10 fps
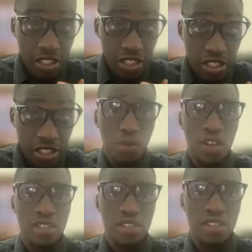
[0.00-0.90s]
In
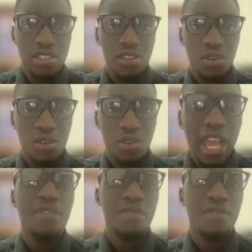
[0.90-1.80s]
Toastmasters,
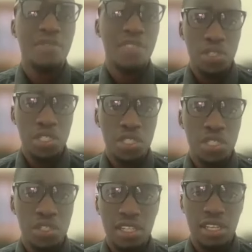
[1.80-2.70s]
we have that
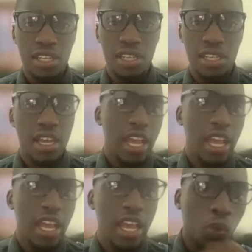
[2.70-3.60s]
opportunity.
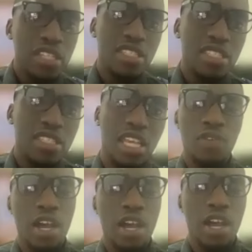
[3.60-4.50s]
We
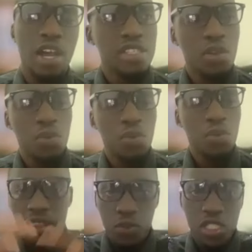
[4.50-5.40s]

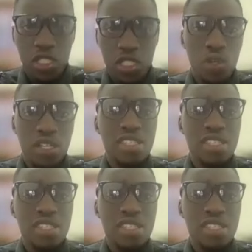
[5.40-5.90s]
should